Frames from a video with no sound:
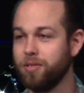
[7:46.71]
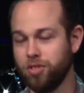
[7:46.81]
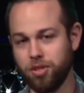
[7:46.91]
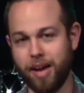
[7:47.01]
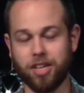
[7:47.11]

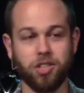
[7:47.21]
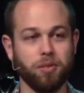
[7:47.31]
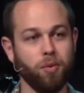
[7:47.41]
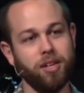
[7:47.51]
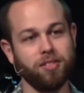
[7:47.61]
There's two,
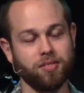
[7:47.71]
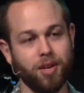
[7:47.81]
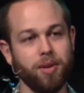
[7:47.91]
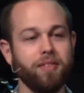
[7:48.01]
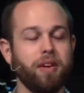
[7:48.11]
actually. One is
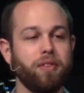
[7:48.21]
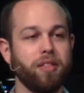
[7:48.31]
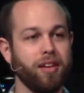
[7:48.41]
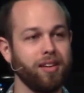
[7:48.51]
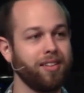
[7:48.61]
go eat of
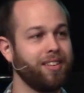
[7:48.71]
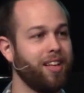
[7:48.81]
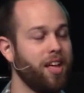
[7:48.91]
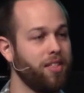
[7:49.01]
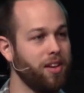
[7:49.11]
everything.
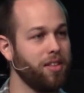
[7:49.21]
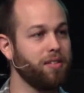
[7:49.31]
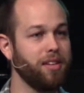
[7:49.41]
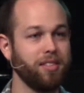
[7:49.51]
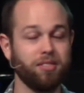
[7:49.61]
The
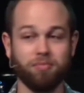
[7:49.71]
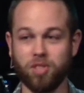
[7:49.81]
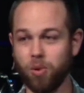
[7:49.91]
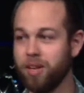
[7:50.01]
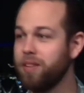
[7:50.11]
other is
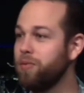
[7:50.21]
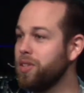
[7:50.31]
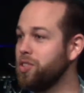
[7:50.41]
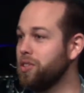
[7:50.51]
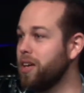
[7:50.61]
don't eat of
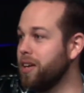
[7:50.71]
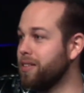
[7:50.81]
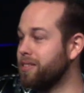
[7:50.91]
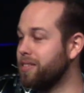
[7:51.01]
one tree.